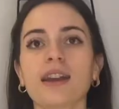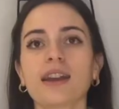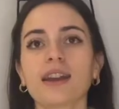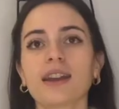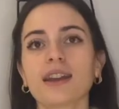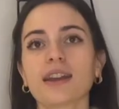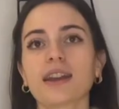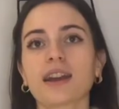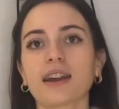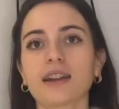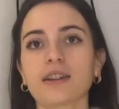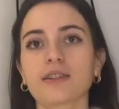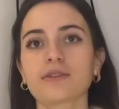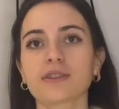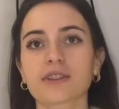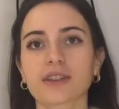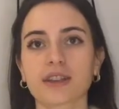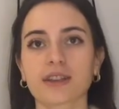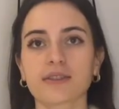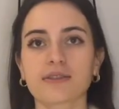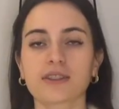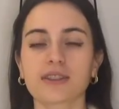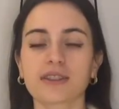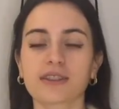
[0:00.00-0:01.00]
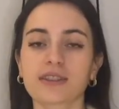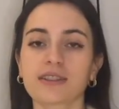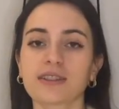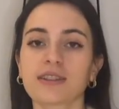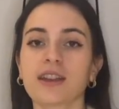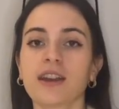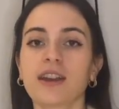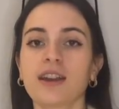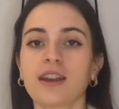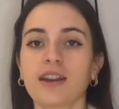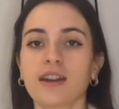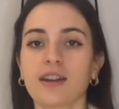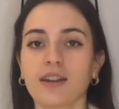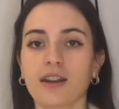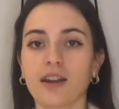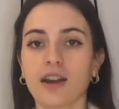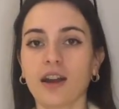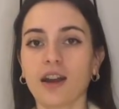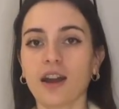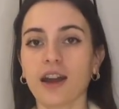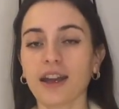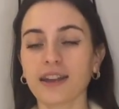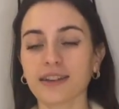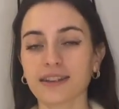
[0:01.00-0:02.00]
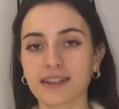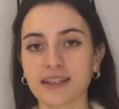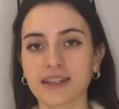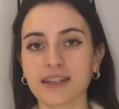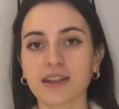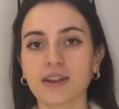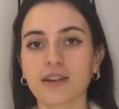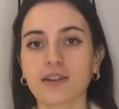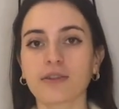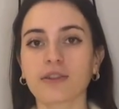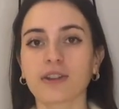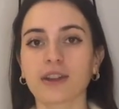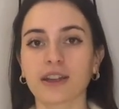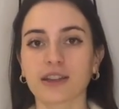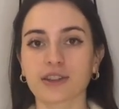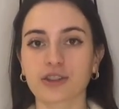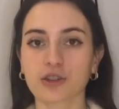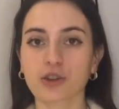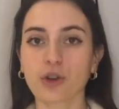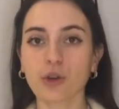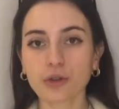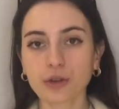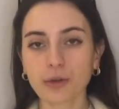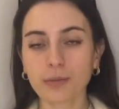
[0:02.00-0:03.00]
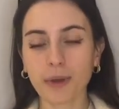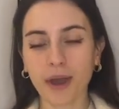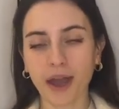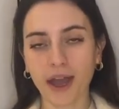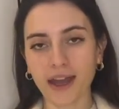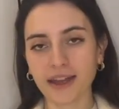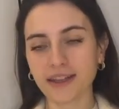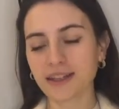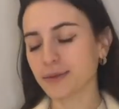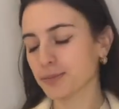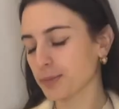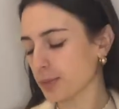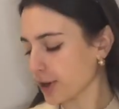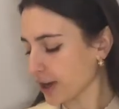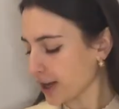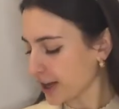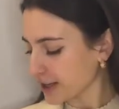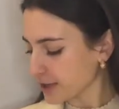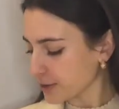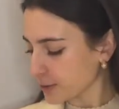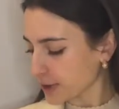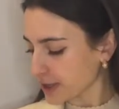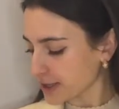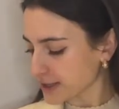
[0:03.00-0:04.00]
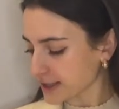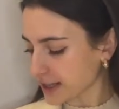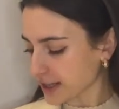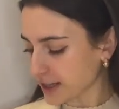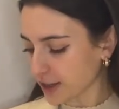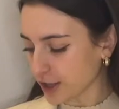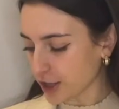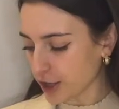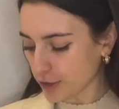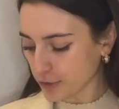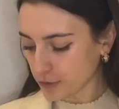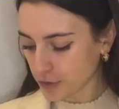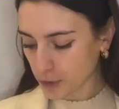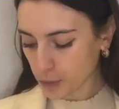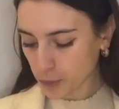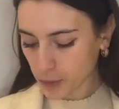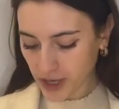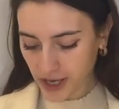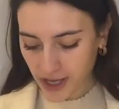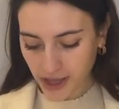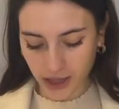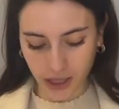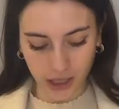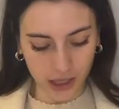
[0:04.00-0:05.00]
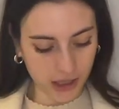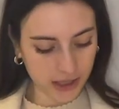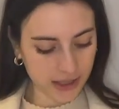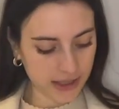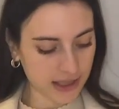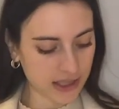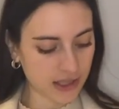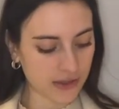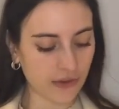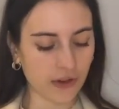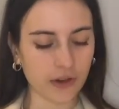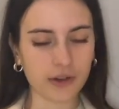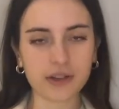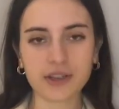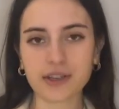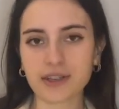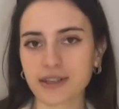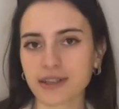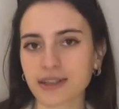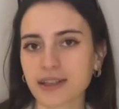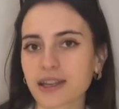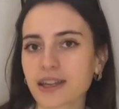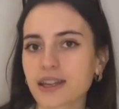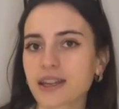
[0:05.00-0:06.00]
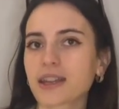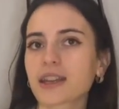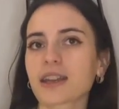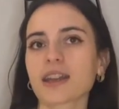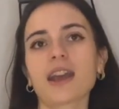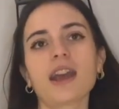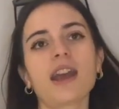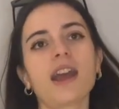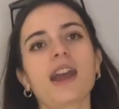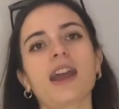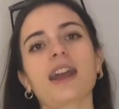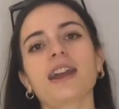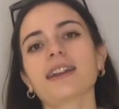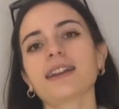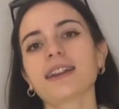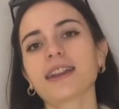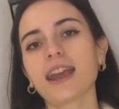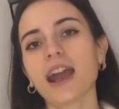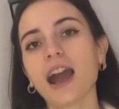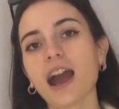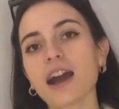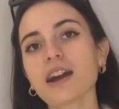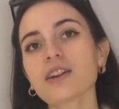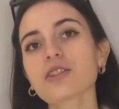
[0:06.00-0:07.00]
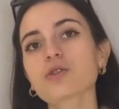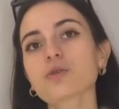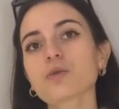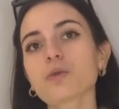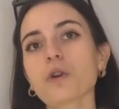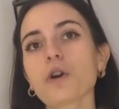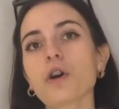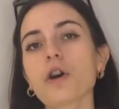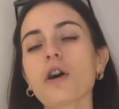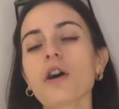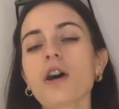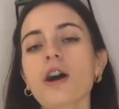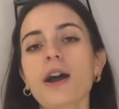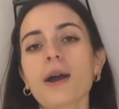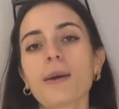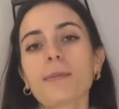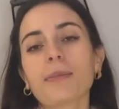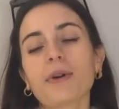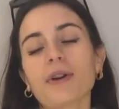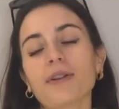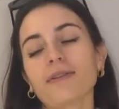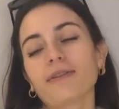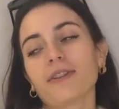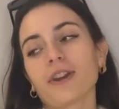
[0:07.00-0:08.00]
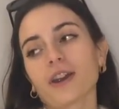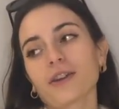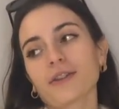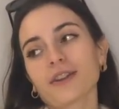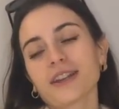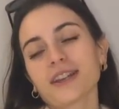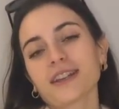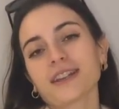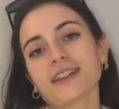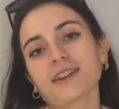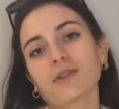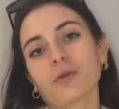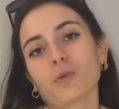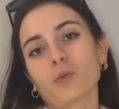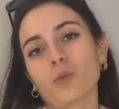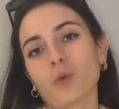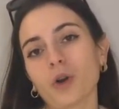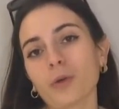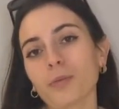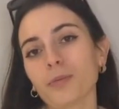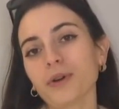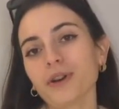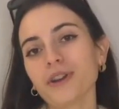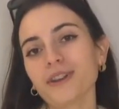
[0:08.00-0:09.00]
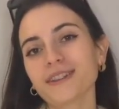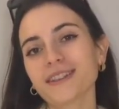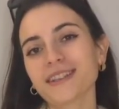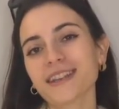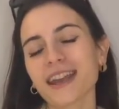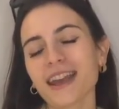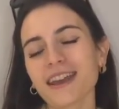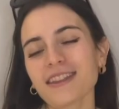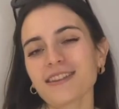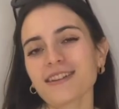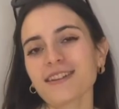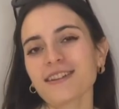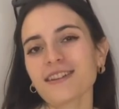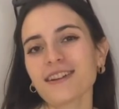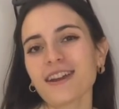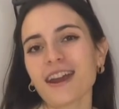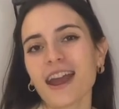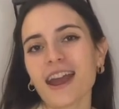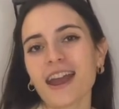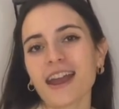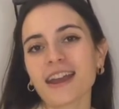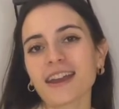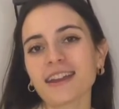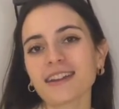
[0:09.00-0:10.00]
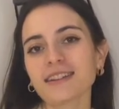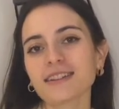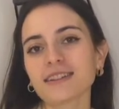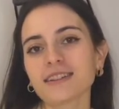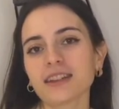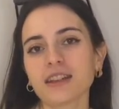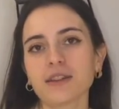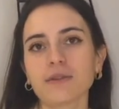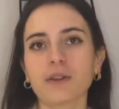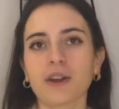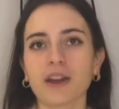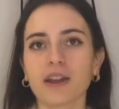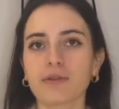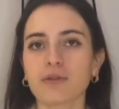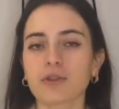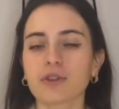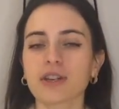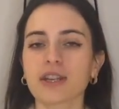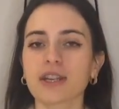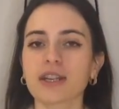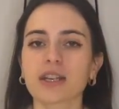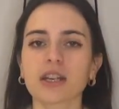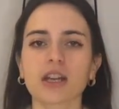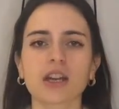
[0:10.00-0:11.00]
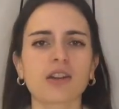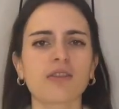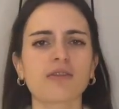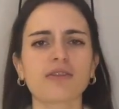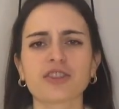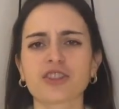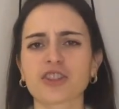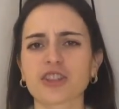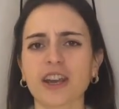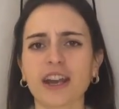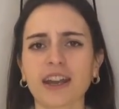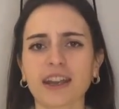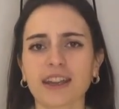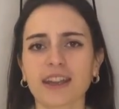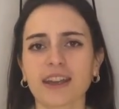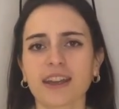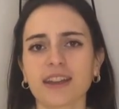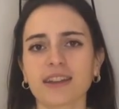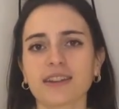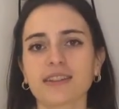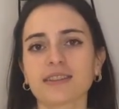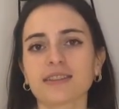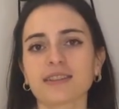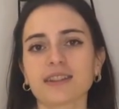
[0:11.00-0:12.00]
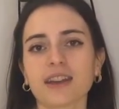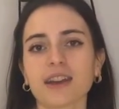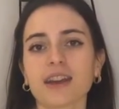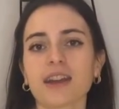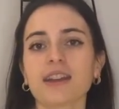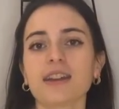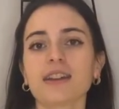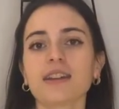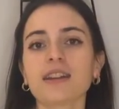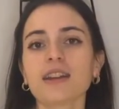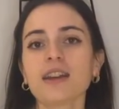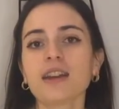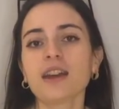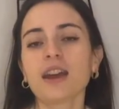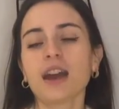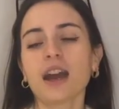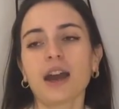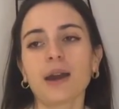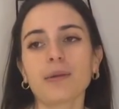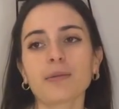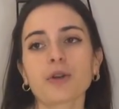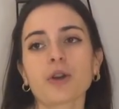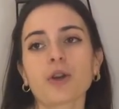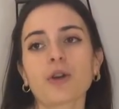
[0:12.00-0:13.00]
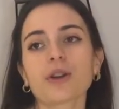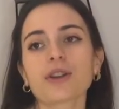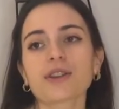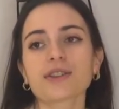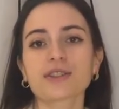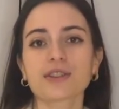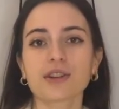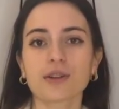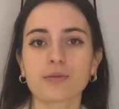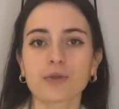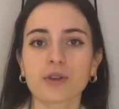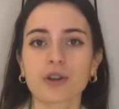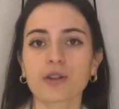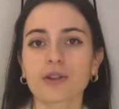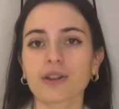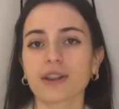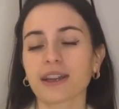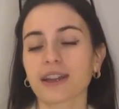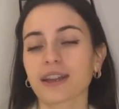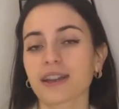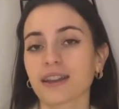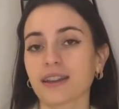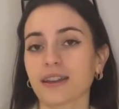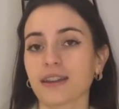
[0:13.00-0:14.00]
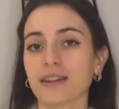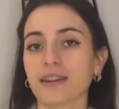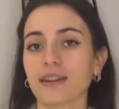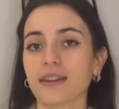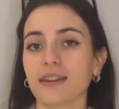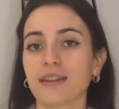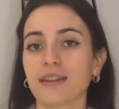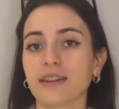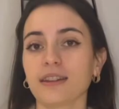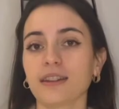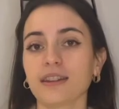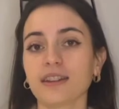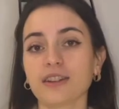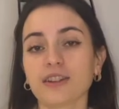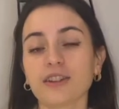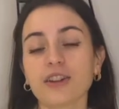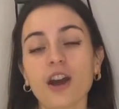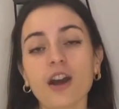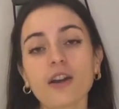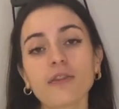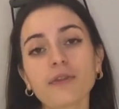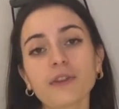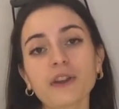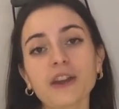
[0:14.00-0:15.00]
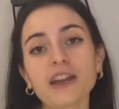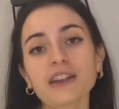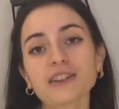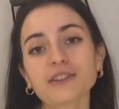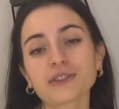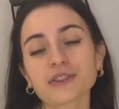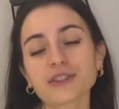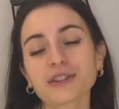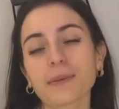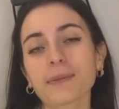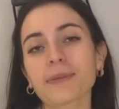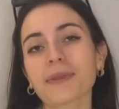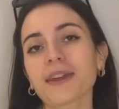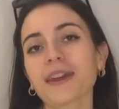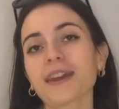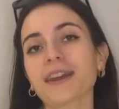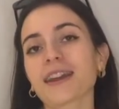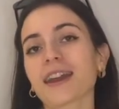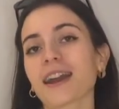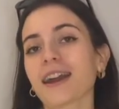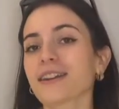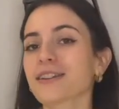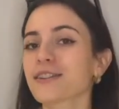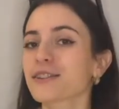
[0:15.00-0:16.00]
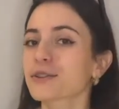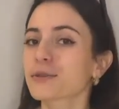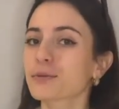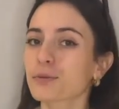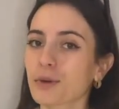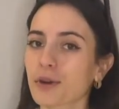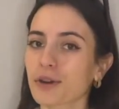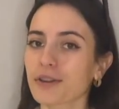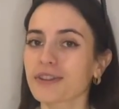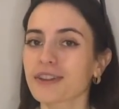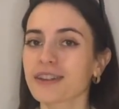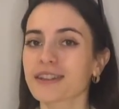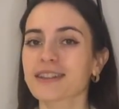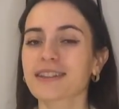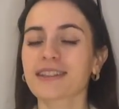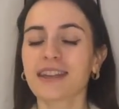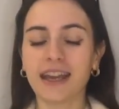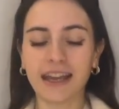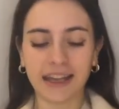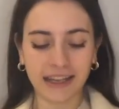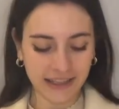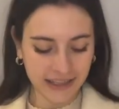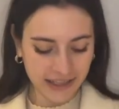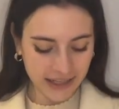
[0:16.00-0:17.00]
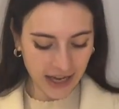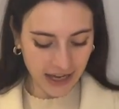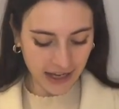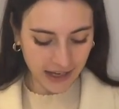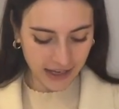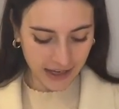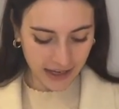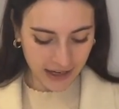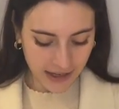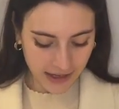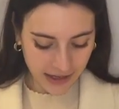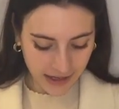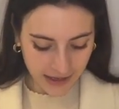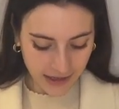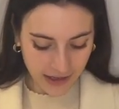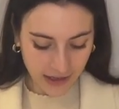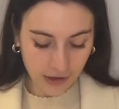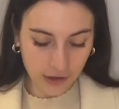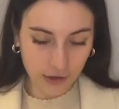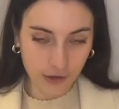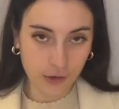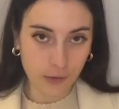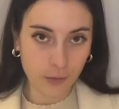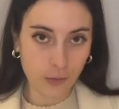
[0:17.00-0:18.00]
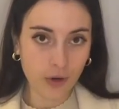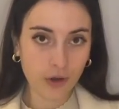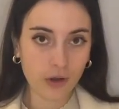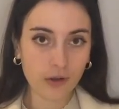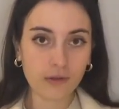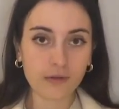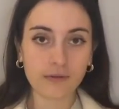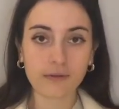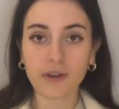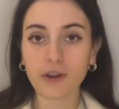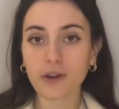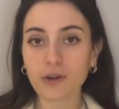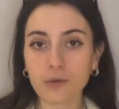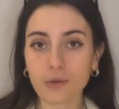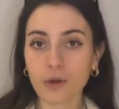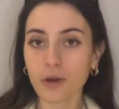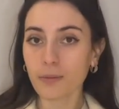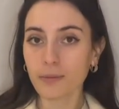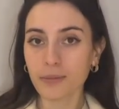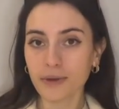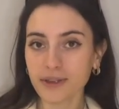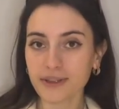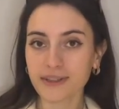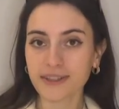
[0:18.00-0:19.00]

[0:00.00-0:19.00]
it kind of gives this idea of like shoulder pads. But anyways, I love the way it looks. It's very sleek and casual, but very well put together. And if I ever need a jacket and I'm going somewhere like an in an office or something. I just wear this jacket and I look well, very well put